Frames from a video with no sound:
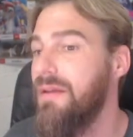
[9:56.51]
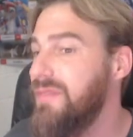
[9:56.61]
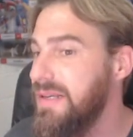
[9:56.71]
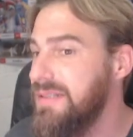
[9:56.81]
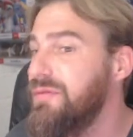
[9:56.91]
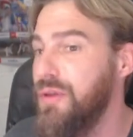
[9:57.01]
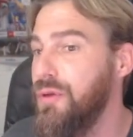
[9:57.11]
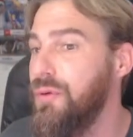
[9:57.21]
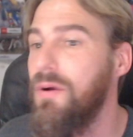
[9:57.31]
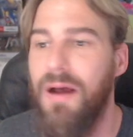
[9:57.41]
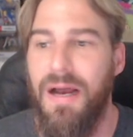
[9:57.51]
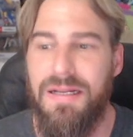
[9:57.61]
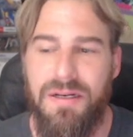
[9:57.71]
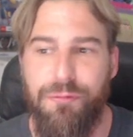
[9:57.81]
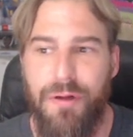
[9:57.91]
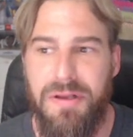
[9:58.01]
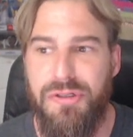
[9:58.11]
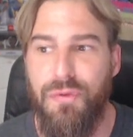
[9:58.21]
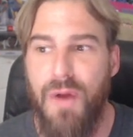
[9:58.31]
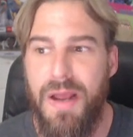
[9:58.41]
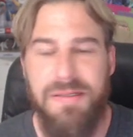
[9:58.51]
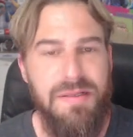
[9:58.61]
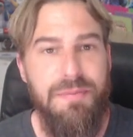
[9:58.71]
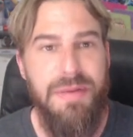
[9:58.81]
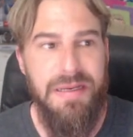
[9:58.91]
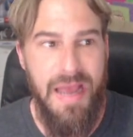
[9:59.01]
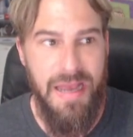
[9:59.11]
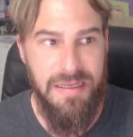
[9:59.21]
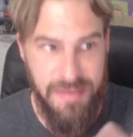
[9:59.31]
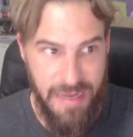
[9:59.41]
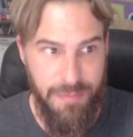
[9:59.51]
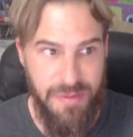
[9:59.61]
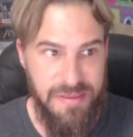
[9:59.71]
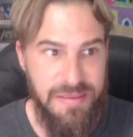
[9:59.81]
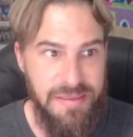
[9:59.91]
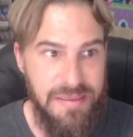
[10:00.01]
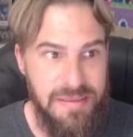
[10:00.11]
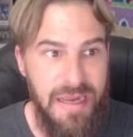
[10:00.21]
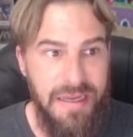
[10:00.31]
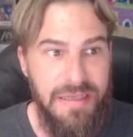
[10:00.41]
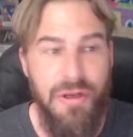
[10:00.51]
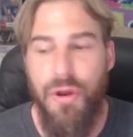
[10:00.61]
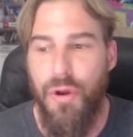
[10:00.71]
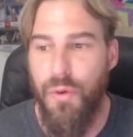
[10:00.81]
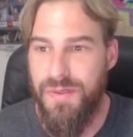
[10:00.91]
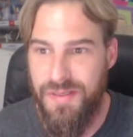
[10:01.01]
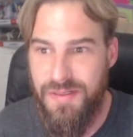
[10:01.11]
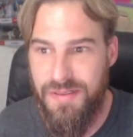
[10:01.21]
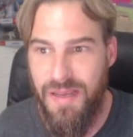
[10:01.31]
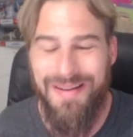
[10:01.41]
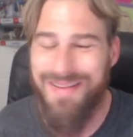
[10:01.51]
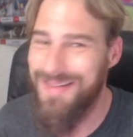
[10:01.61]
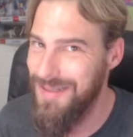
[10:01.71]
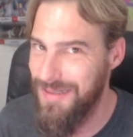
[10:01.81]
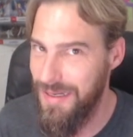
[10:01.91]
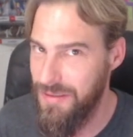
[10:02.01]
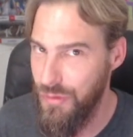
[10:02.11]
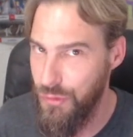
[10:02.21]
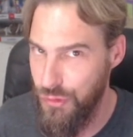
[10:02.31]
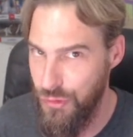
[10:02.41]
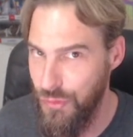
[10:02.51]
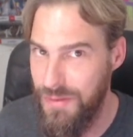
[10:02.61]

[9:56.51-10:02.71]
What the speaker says: This view identifies Darius the Mede as Cambyses II, who was the son and successor to